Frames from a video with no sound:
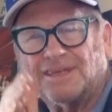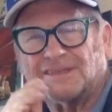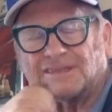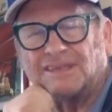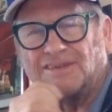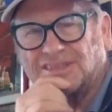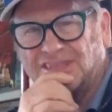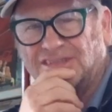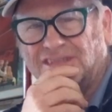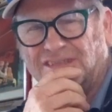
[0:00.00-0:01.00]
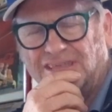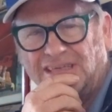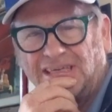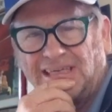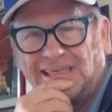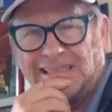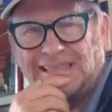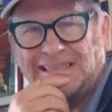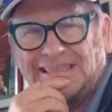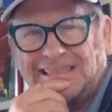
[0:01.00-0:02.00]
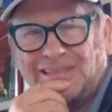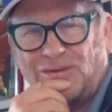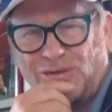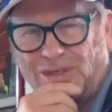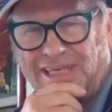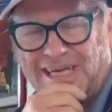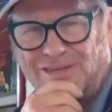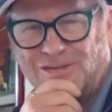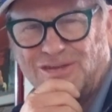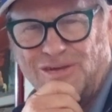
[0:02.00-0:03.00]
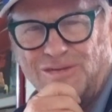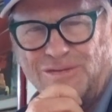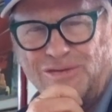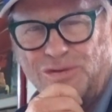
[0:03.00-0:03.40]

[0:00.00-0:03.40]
hits in the season. 39 years old,